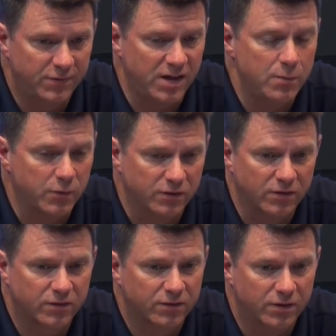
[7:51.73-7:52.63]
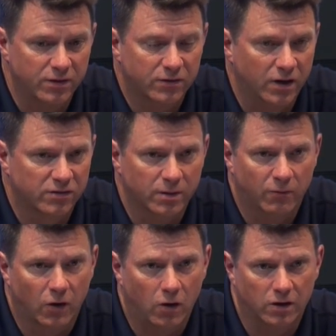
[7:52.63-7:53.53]
deep as this, to discuss
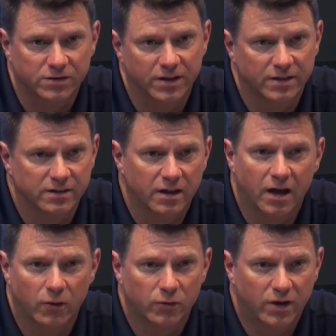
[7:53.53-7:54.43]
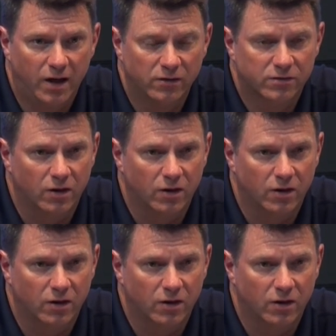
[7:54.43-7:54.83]
some of our long sticks on, on those guys.